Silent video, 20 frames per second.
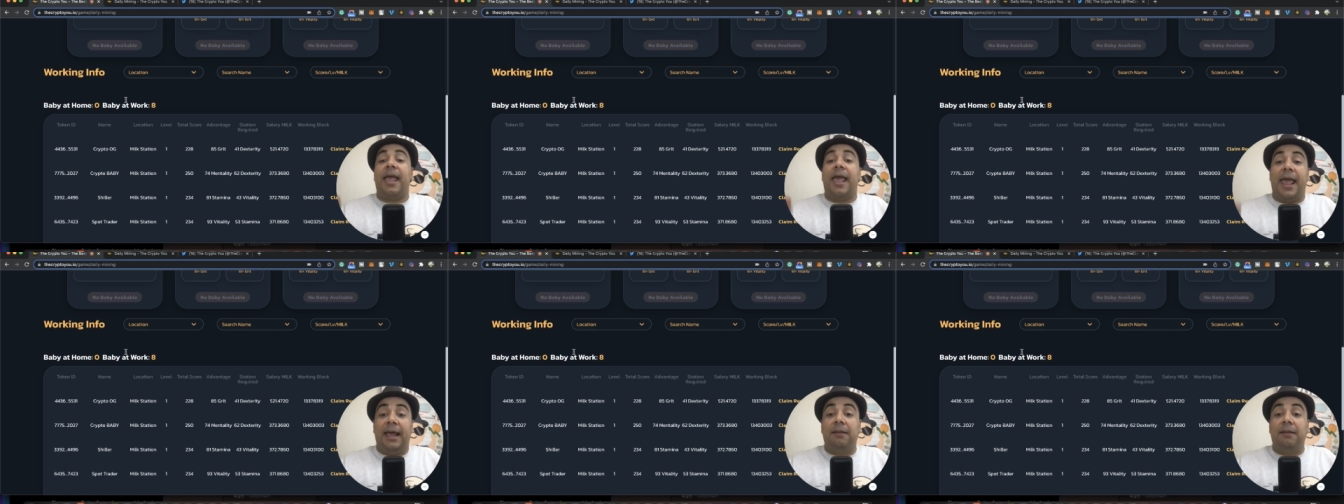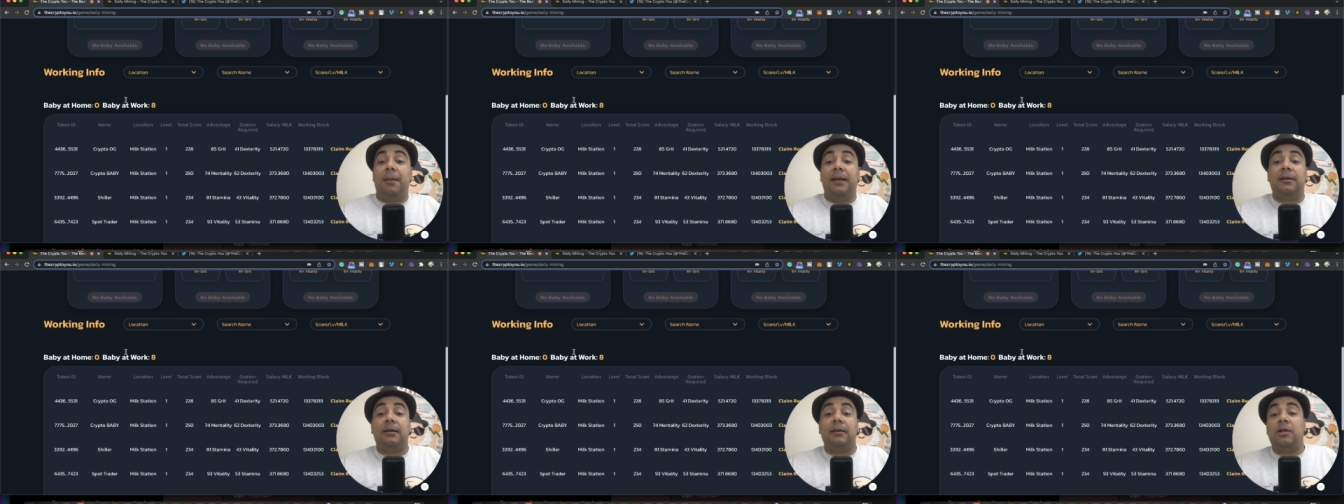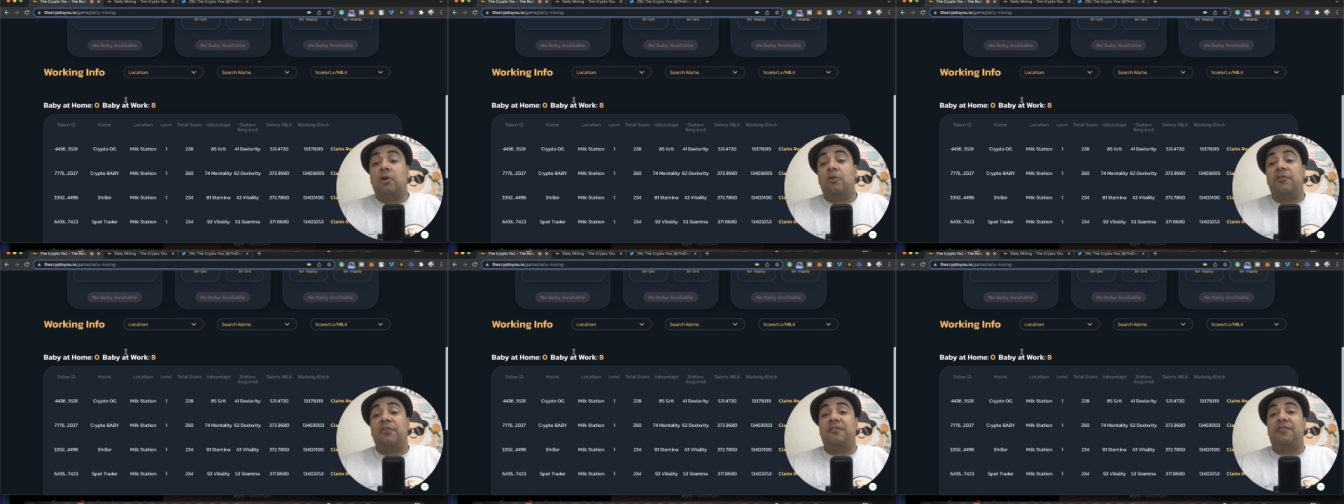And my
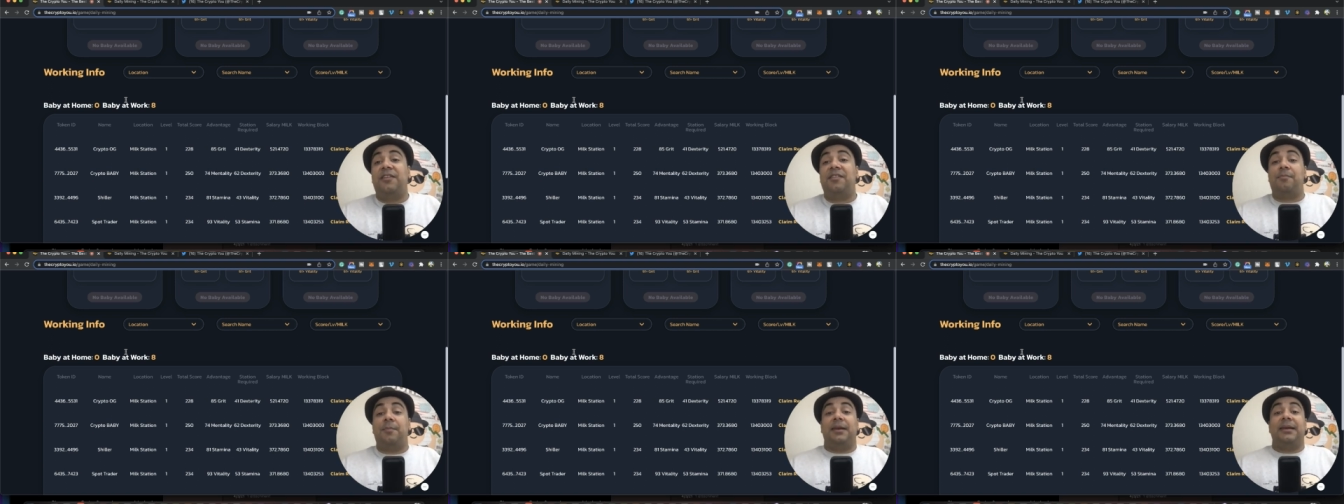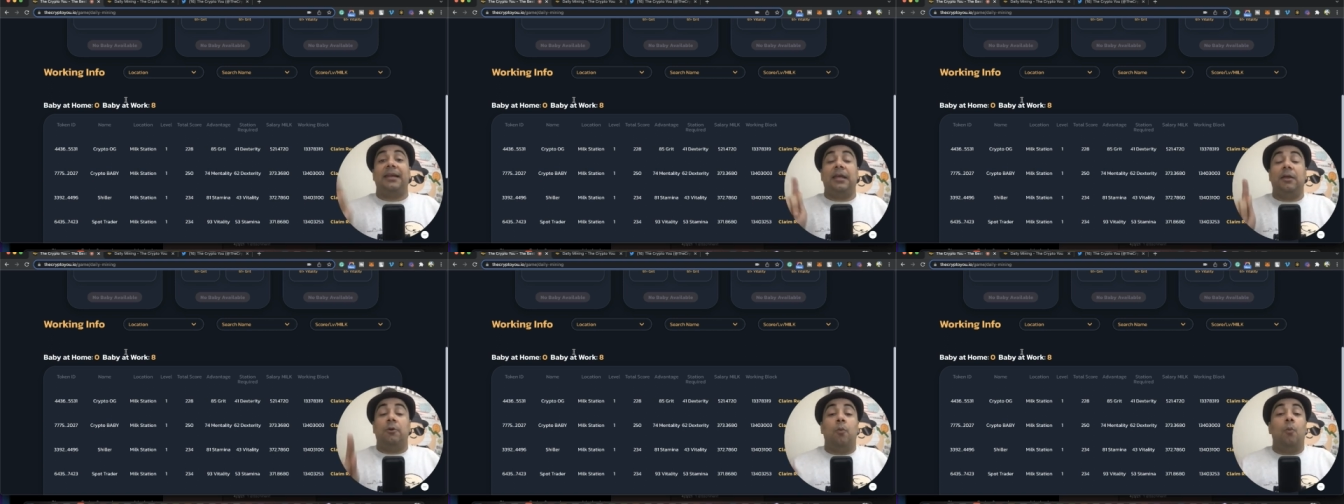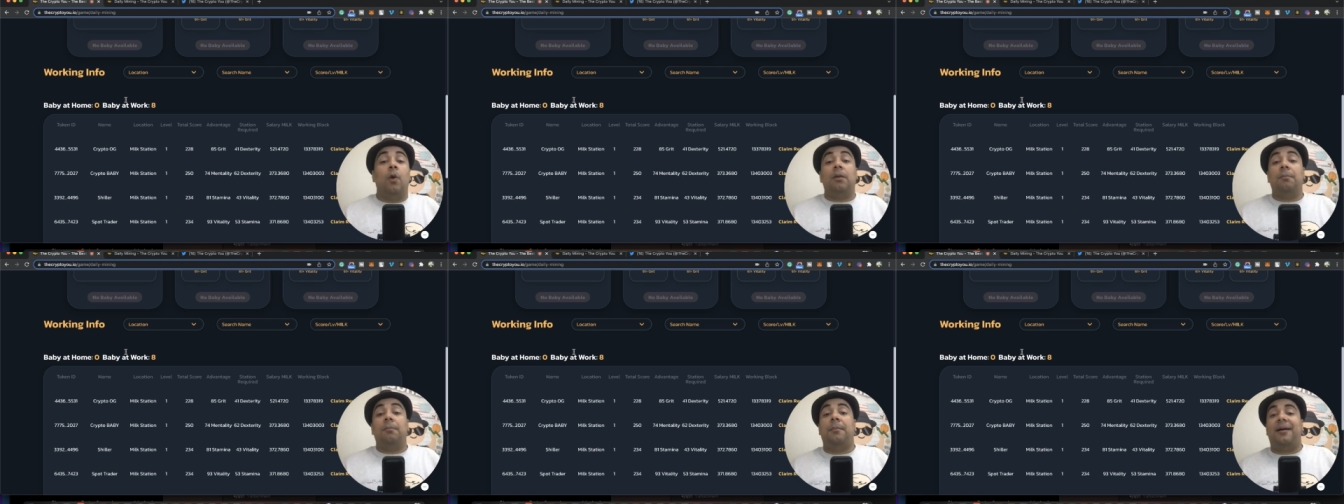return of investment
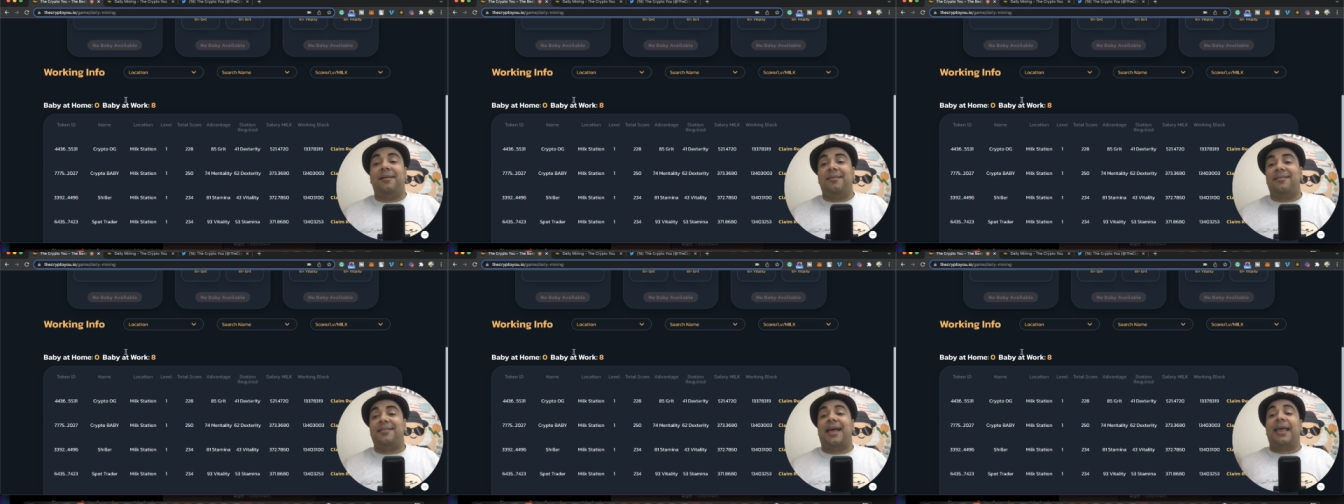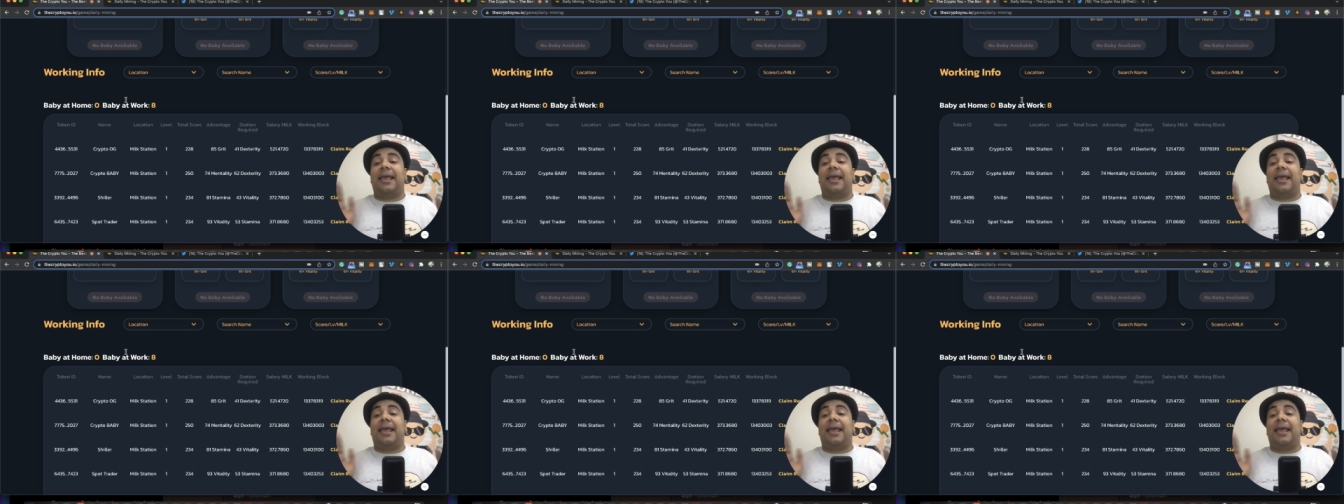in one month,